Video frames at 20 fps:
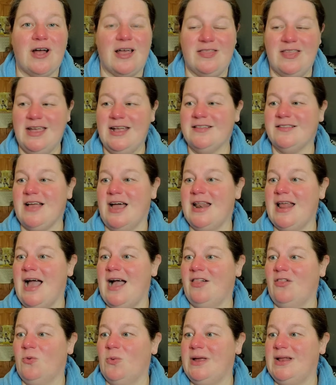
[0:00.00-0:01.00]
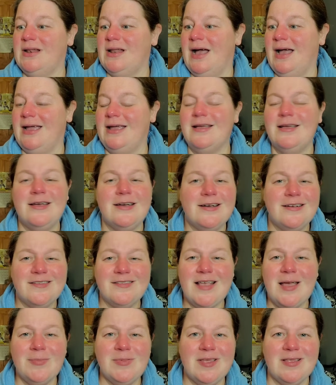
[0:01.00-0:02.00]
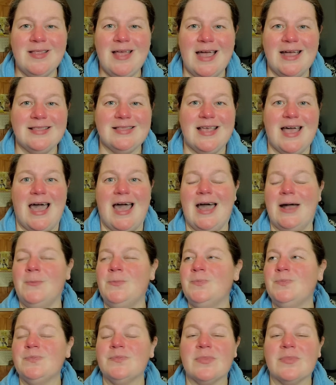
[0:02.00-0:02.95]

I think it's on Halloween night, something like that.